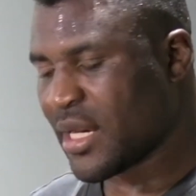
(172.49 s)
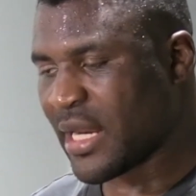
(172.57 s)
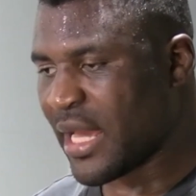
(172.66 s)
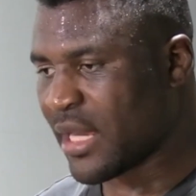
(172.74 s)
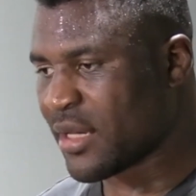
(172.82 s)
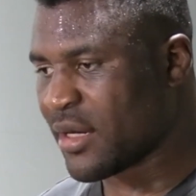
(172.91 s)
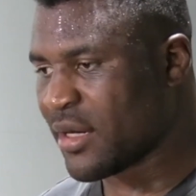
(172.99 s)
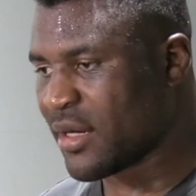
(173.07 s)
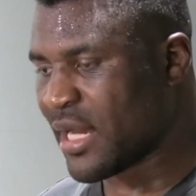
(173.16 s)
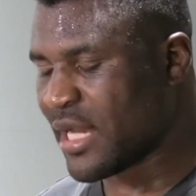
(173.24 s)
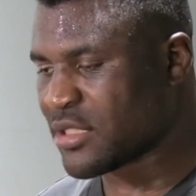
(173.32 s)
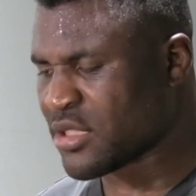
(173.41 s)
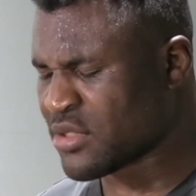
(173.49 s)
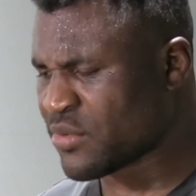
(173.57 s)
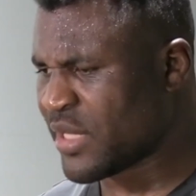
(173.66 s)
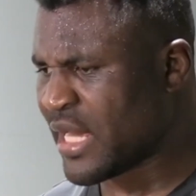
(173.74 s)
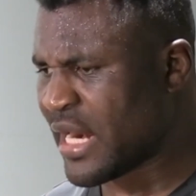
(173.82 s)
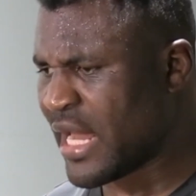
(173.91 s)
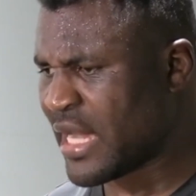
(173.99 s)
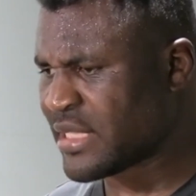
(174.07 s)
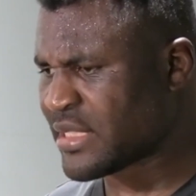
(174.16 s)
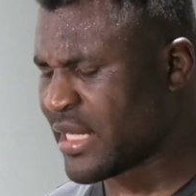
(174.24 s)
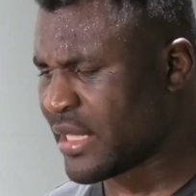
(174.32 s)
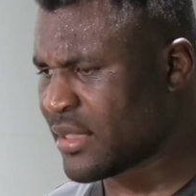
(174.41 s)
Like, I just
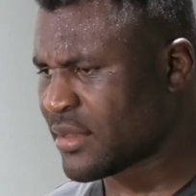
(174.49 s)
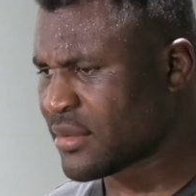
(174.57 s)
realized, like,